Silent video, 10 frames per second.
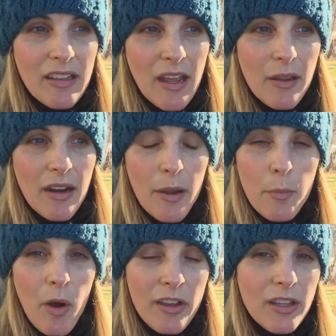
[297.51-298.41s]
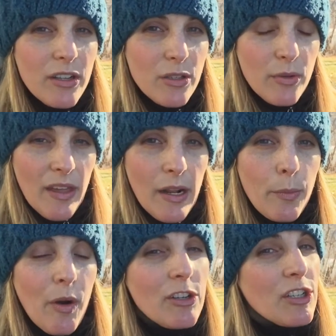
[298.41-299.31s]
And I want you to do that. I
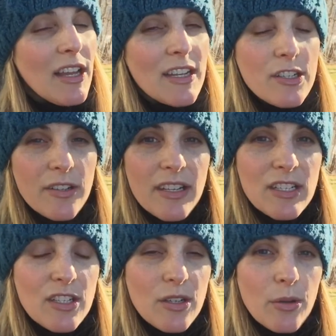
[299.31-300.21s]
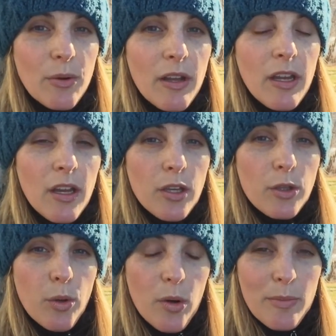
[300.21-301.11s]
want you to enter into
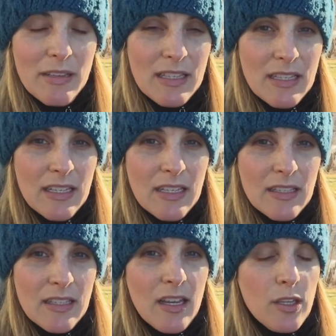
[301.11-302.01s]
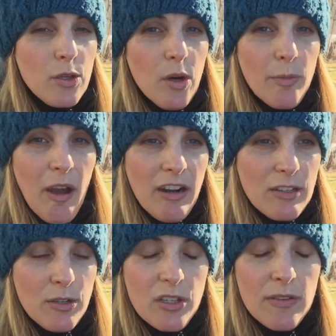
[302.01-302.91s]
your businesses, your products,
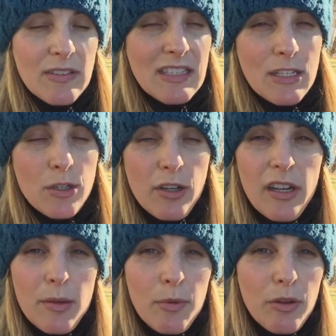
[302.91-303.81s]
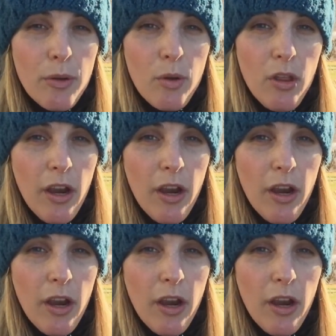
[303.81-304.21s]
your services that you created with your whole